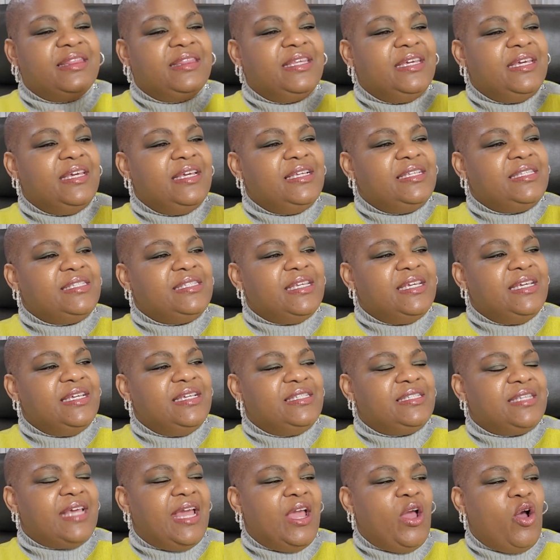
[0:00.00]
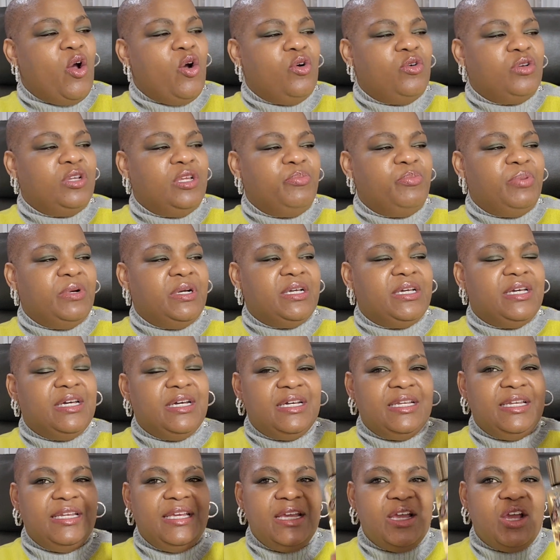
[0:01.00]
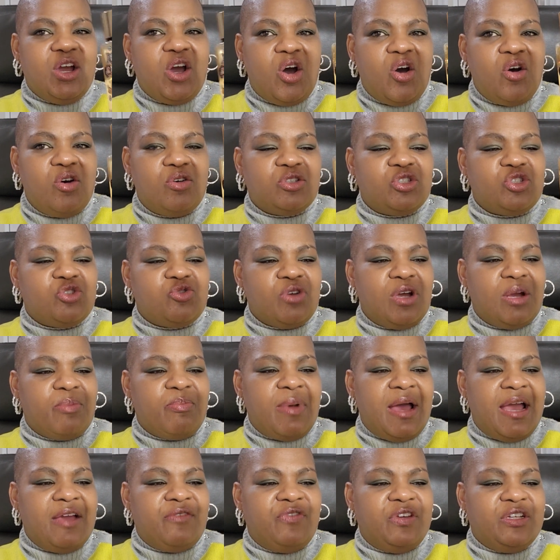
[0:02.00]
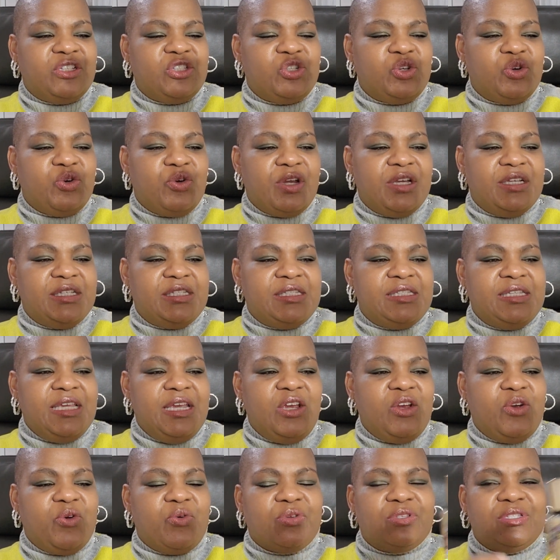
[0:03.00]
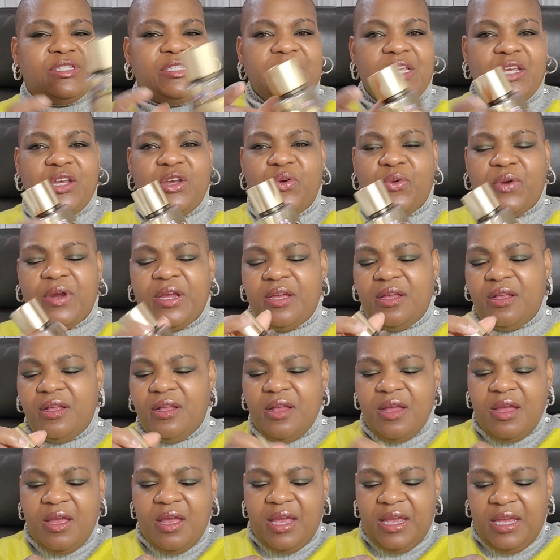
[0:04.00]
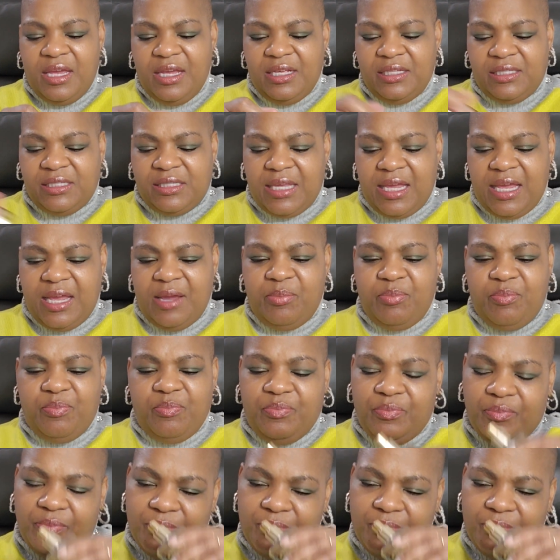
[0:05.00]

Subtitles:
This is a oldie but goodie gold struck by Victoria's Secret. It's a